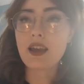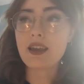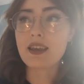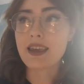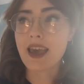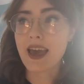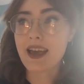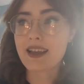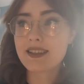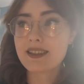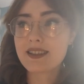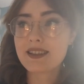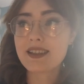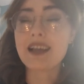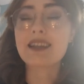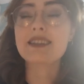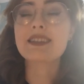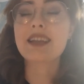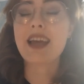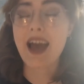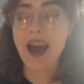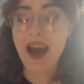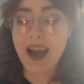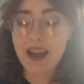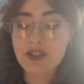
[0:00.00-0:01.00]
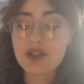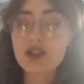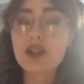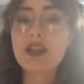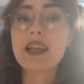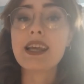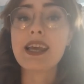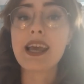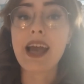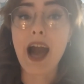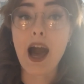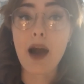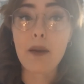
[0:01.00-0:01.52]
Yes, that
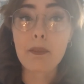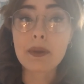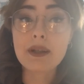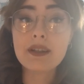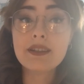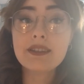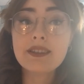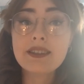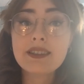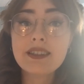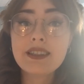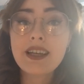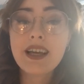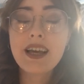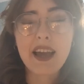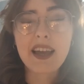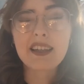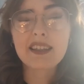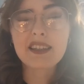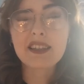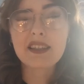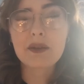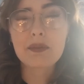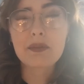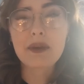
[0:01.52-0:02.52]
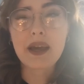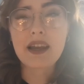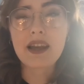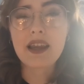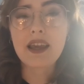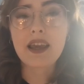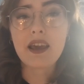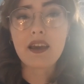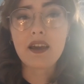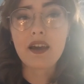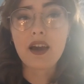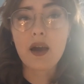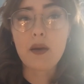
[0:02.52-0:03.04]
actually happened. I ended up
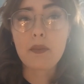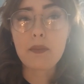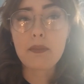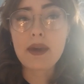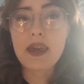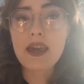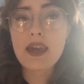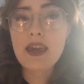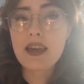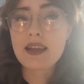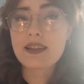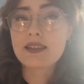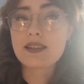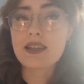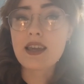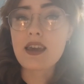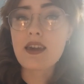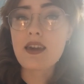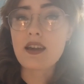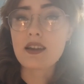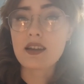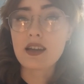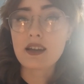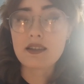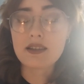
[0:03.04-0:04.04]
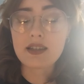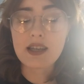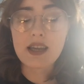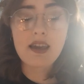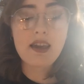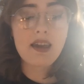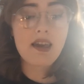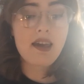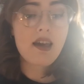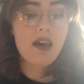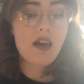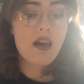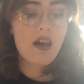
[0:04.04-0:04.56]
getting a B, a C and a
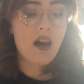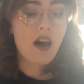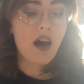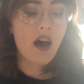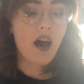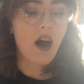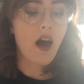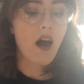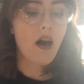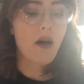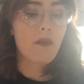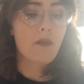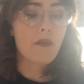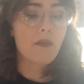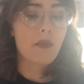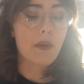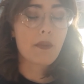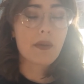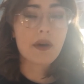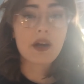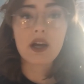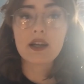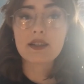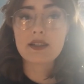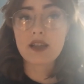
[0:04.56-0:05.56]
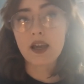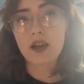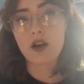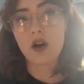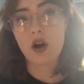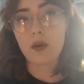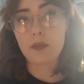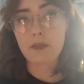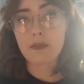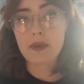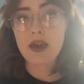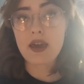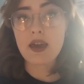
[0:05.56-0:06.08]
D, but because I
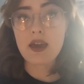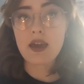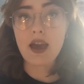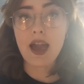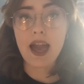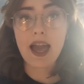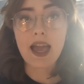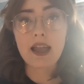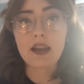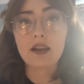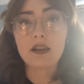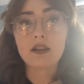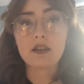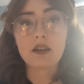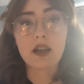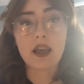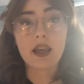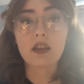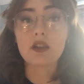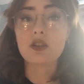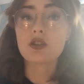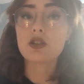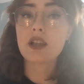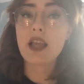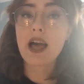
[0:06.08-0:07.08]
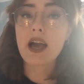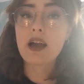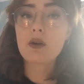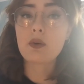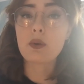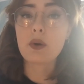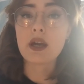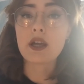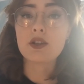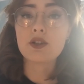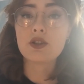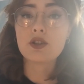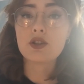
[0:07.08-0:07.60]
got a B in English
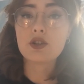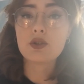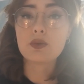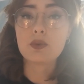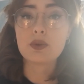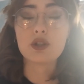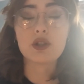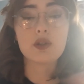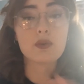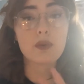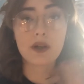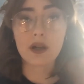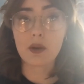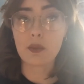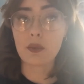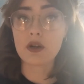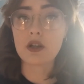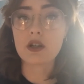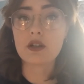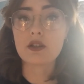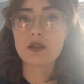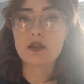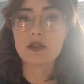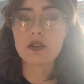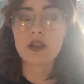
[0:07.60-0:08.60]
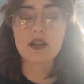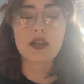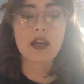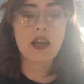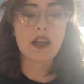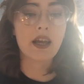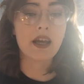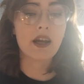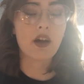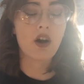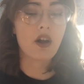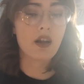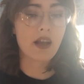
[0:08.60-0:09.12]
language, which is what I wanted to study,
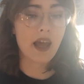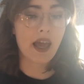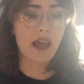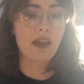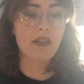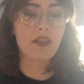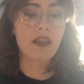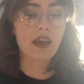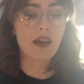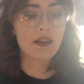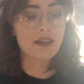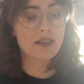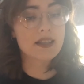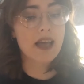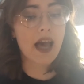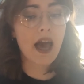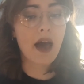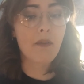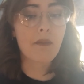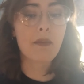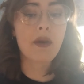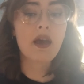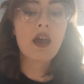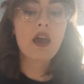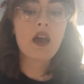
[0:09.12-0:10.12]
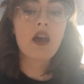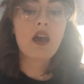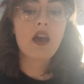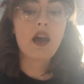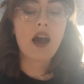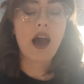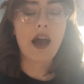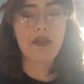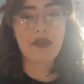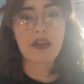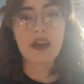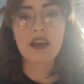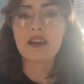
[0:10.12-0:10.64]
and I got an A in the exam,
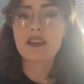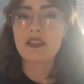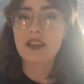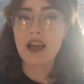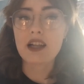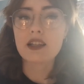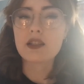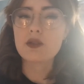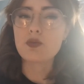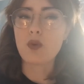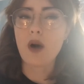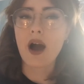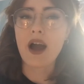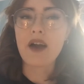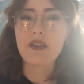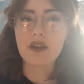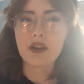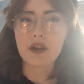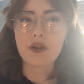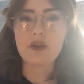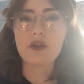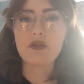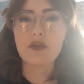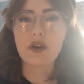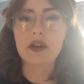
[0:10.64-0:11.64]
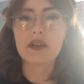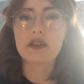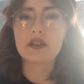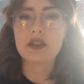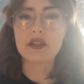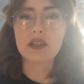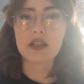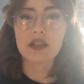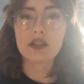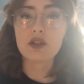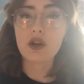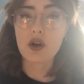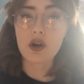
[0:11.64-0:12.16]
I think that's why the
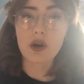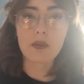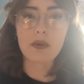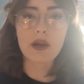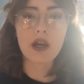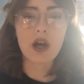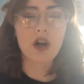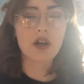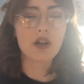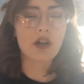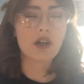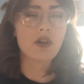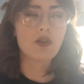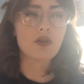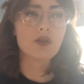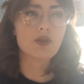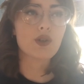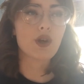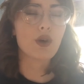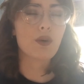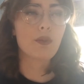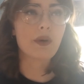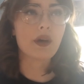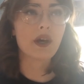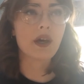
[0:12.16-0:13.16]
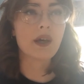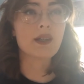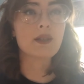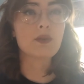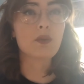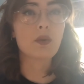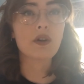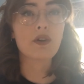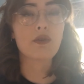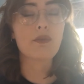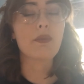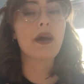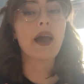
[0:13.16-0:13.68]
university took me on, and also because
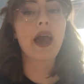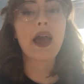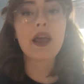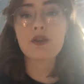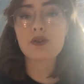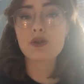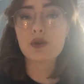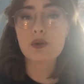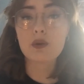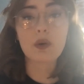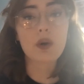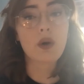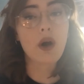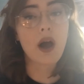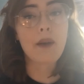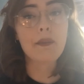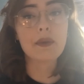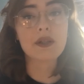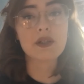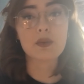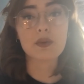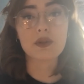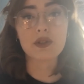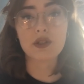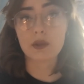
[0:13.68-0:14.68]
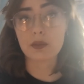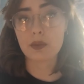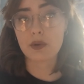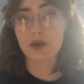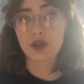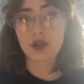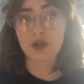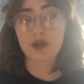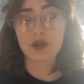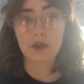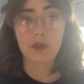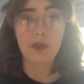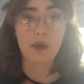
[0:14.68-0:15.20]
one of my entry requirements was to
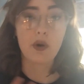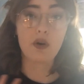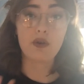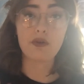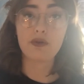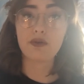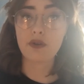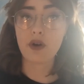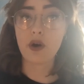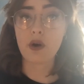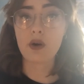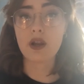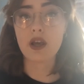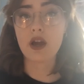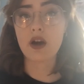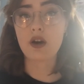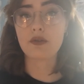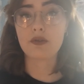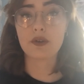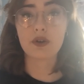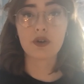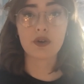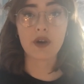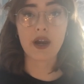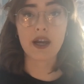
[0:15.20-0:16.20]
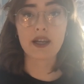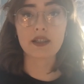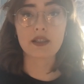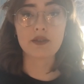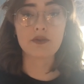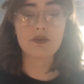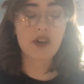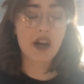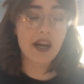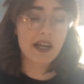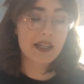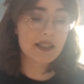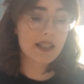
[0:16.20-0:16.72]
produce a portfolio for
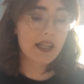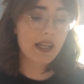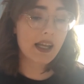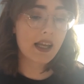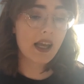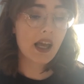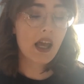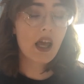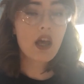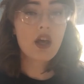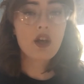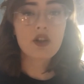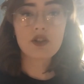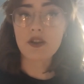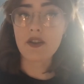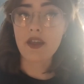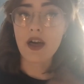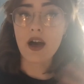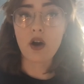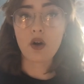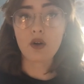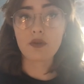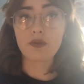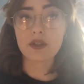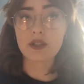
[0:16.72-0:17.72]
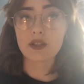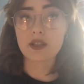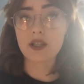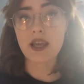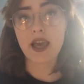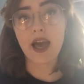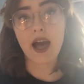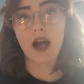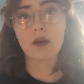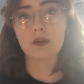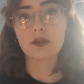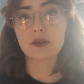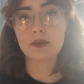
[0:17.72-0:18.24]
creative writing, so that obviously
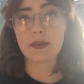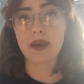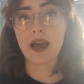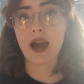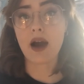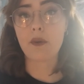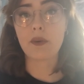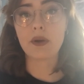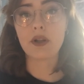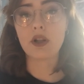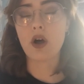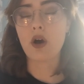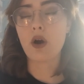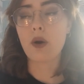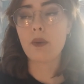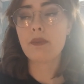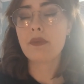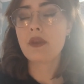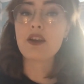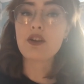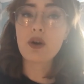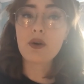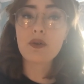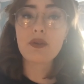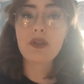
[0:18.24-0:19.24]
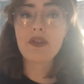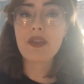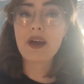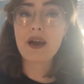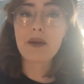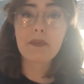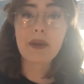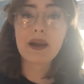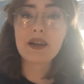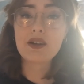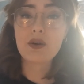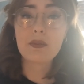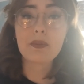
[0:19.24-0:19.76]
helped me out a lot. I know that
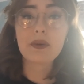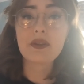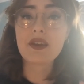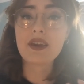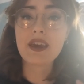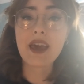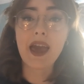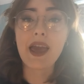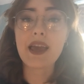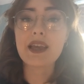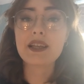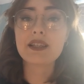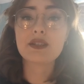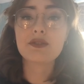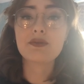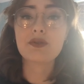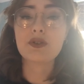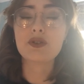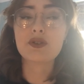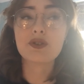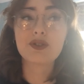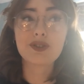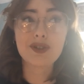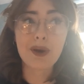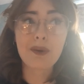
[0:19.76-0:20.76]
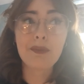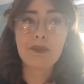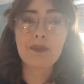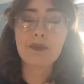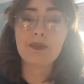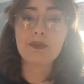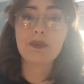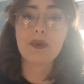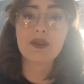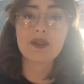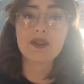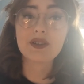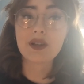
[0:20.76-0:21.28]
that might not be the case for
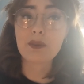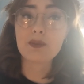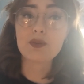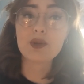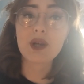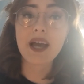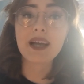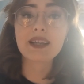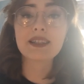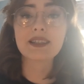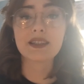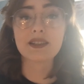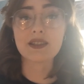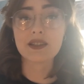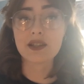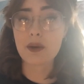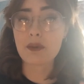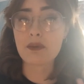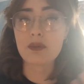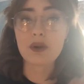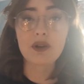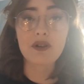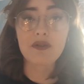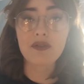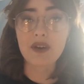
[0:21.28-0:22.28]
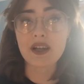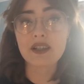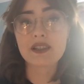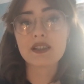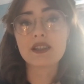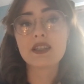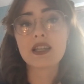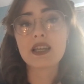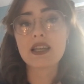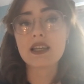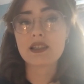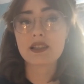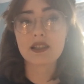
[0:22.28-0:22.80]
some subjects and some
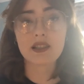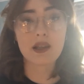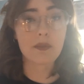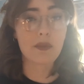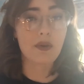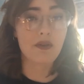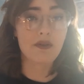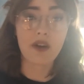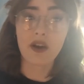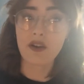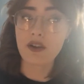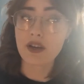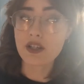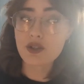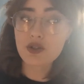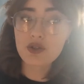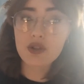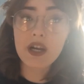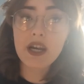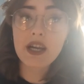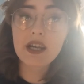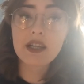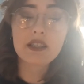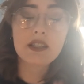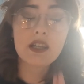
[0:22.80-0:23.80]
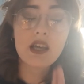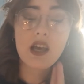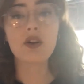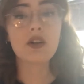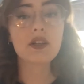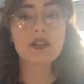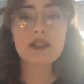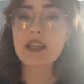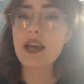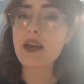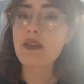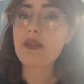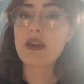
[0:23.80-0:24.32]
universities. Some are very strict.
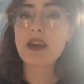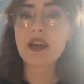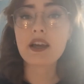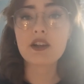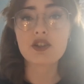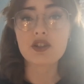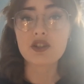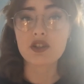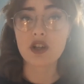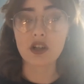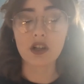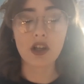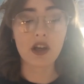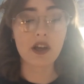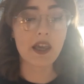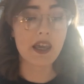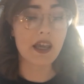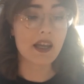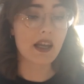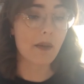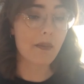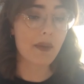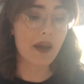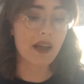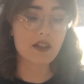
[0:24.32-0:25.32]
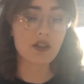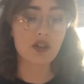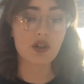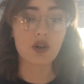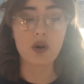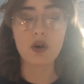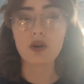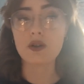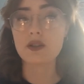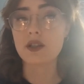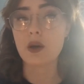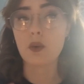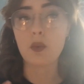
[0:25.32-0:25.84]
Honestly, I think I just got lucky and I picked a
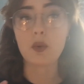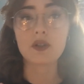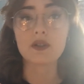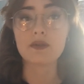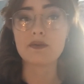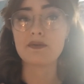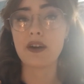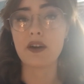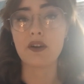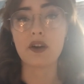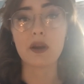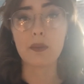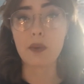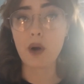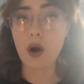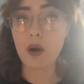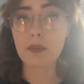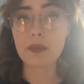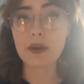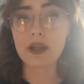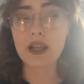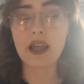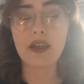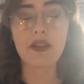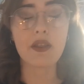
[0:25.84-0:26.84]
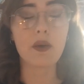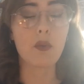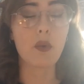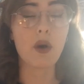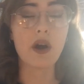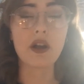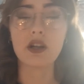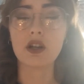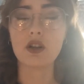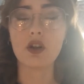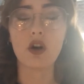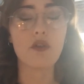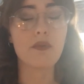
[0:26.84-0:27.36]
course that wasn't very popular. There
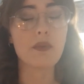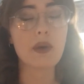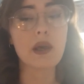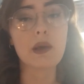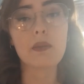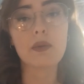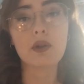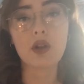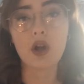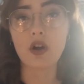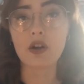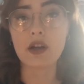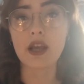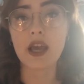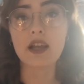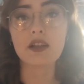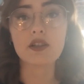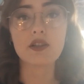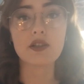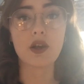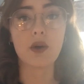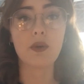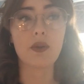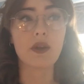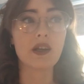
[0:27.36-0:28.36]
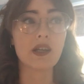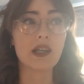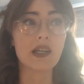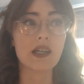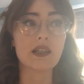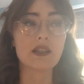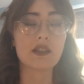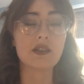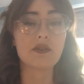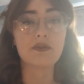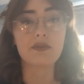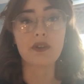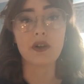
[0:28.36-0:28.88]
weren't a lot of people on it, and so they
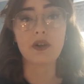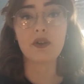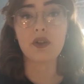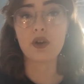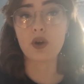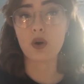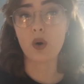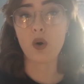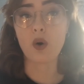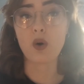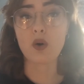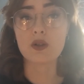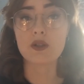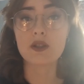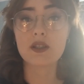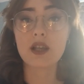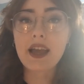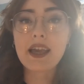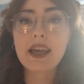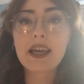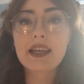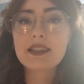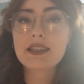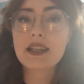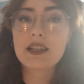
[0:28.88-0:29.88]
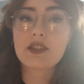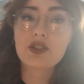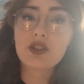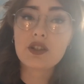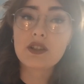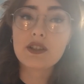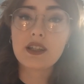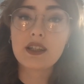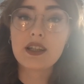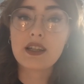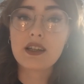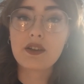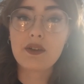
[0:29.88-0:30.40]
needed to fill the course. I guess that's
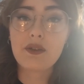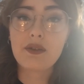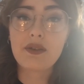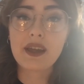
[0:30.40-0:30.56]
just a little